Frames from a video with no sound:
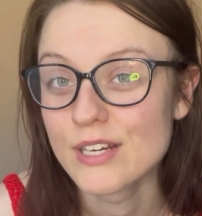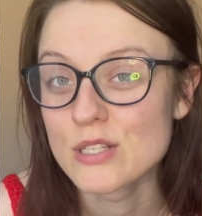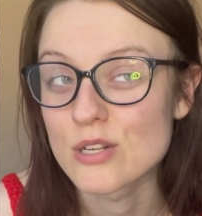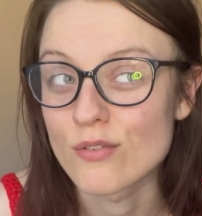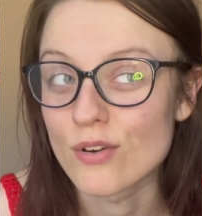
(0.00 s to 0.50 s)

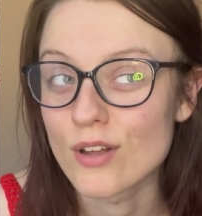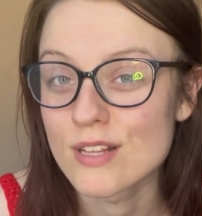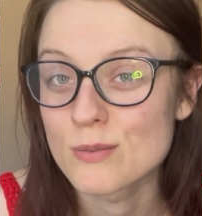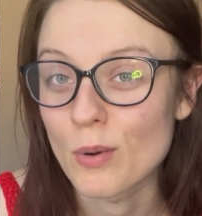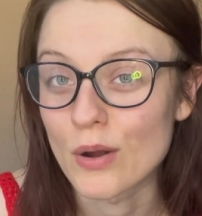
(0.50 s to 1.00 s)
So if you're at
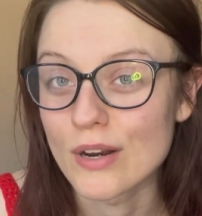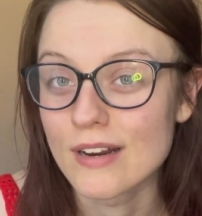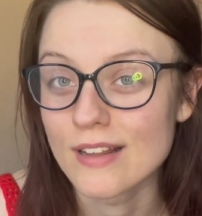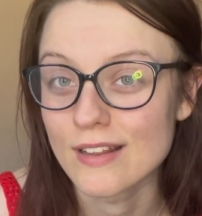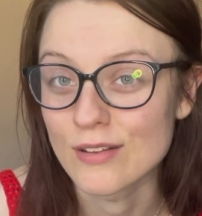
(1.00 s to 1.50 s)
this point
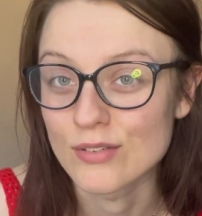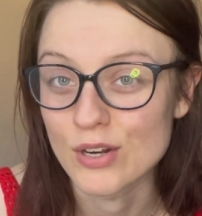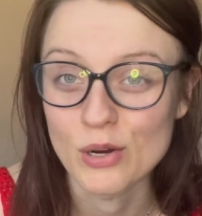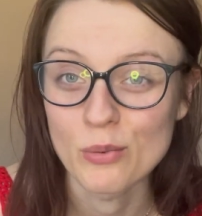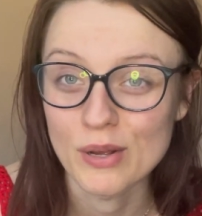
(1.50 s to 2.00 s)
in the
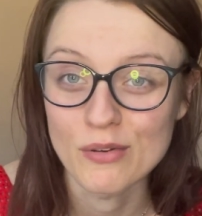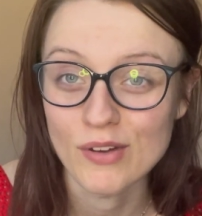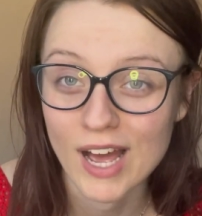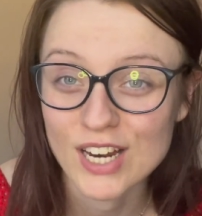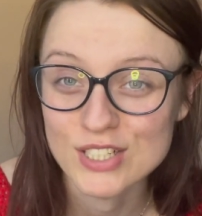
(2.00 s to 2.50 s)
video where you've
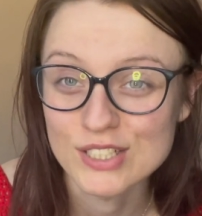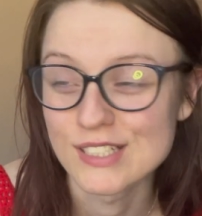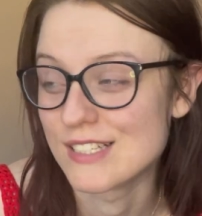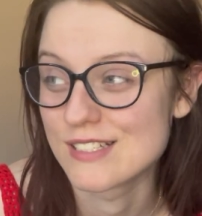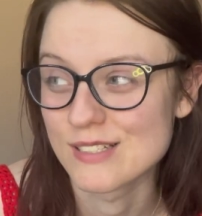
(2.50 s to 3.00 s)
actually
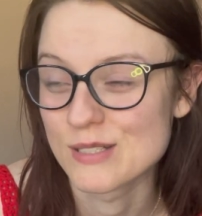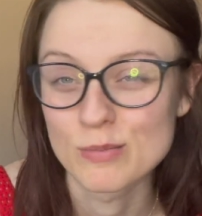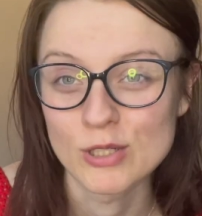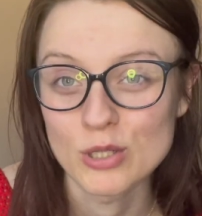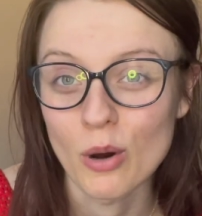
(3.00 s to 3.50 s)
listened to
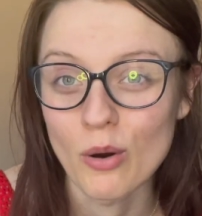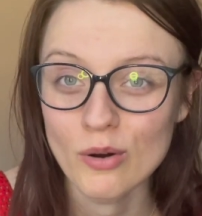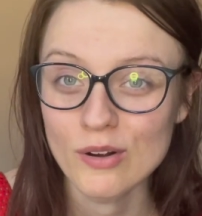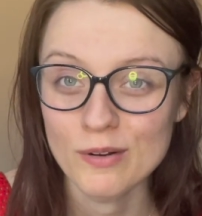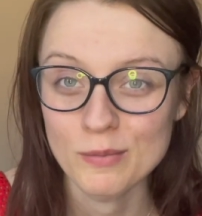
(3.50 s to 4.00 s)
me talk,
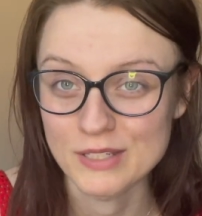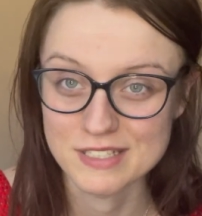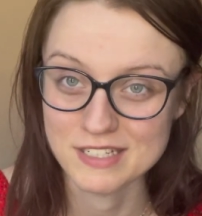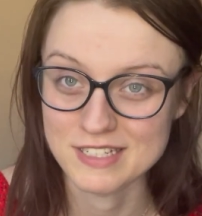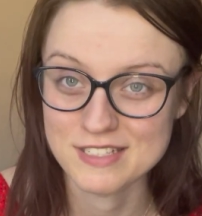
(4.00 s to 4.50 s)
because
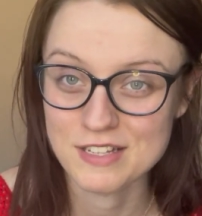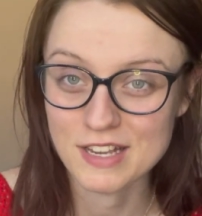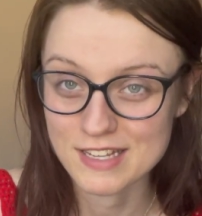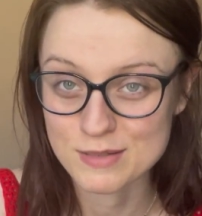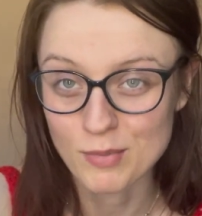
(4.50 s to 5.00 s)
this
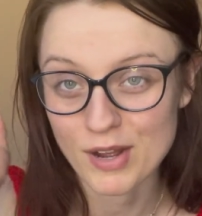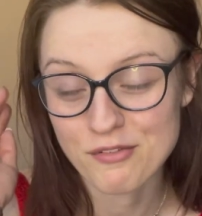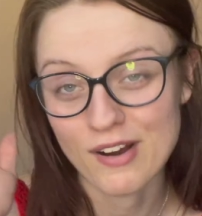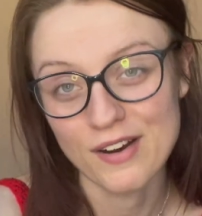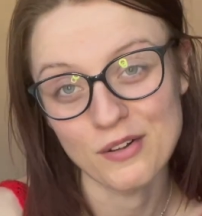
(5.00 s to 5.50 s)
is my
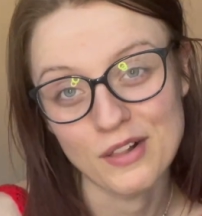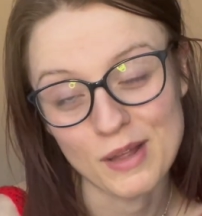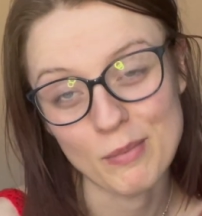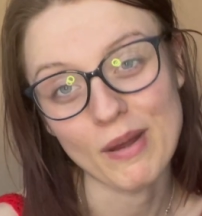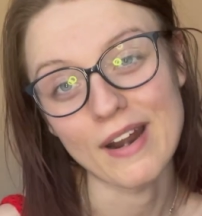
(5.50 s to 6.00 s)
final
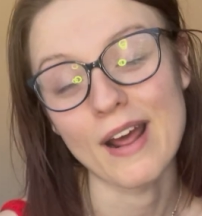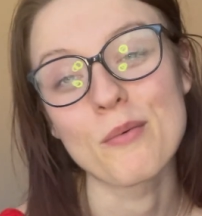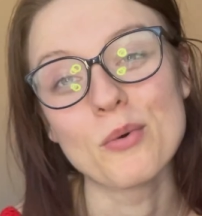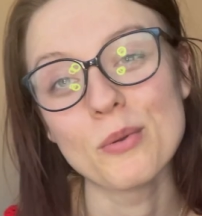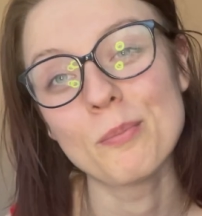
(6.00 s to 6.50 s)
clip and I
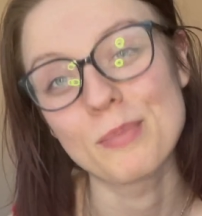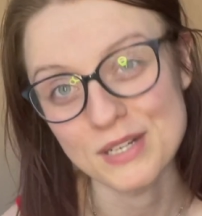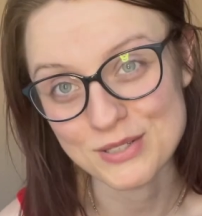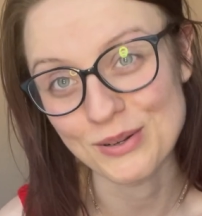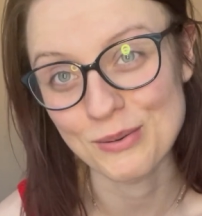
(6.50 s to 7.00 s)
will
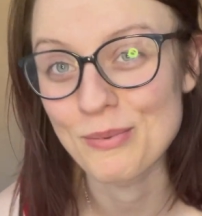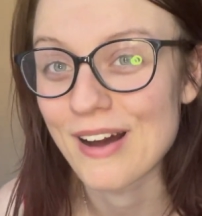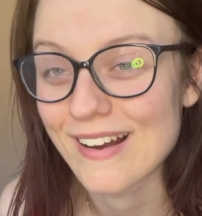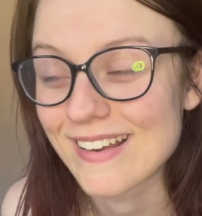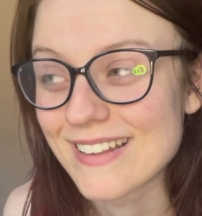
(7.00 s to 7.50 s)
bid you
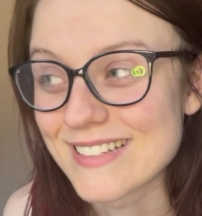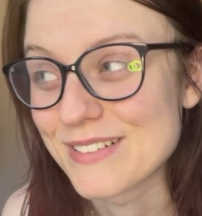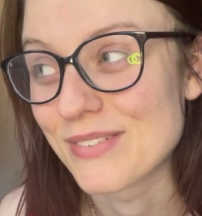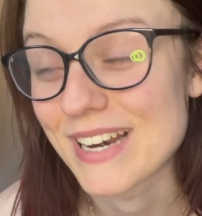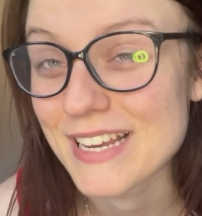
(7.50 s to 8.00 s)
goodbye until
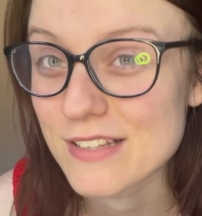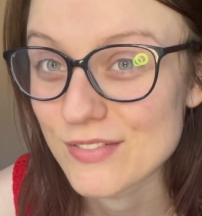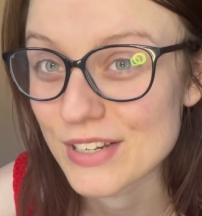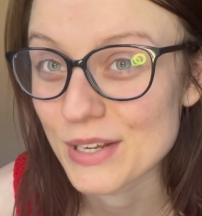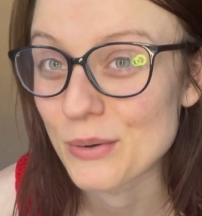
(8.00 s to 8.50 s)
my next
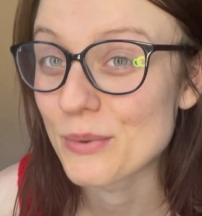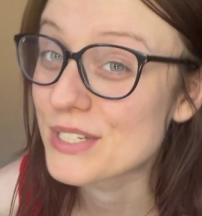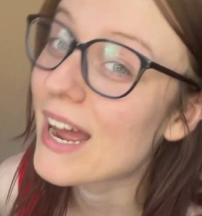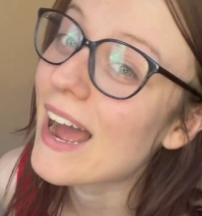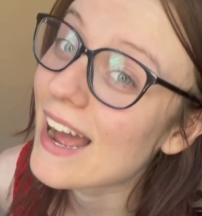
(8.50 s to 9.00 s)
video, which
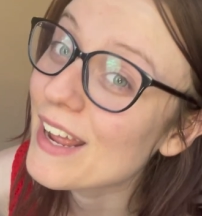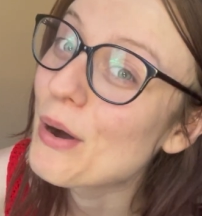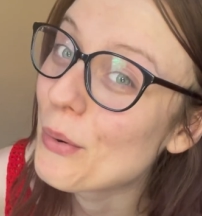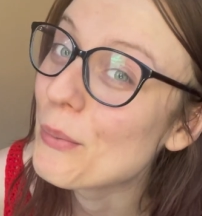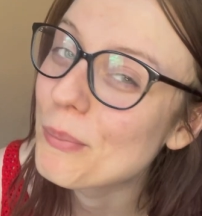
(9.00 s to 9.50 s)
I
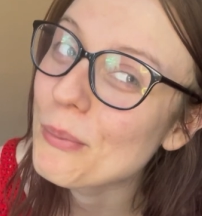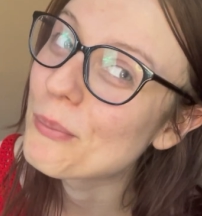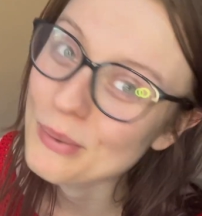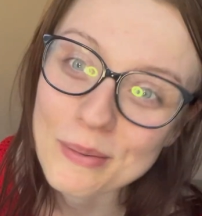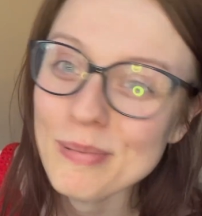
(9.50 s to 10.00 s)
hope
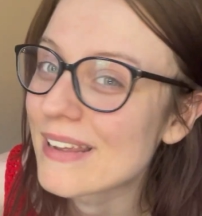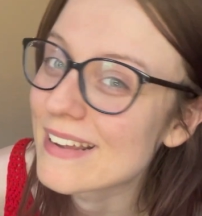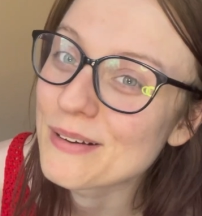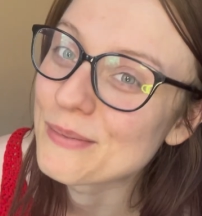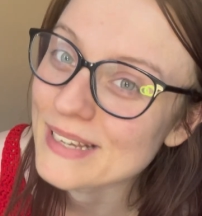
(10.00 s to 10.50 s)
will be in
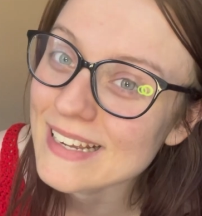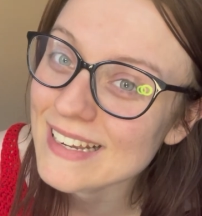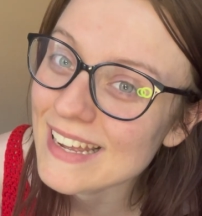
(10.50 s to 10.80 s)
a week.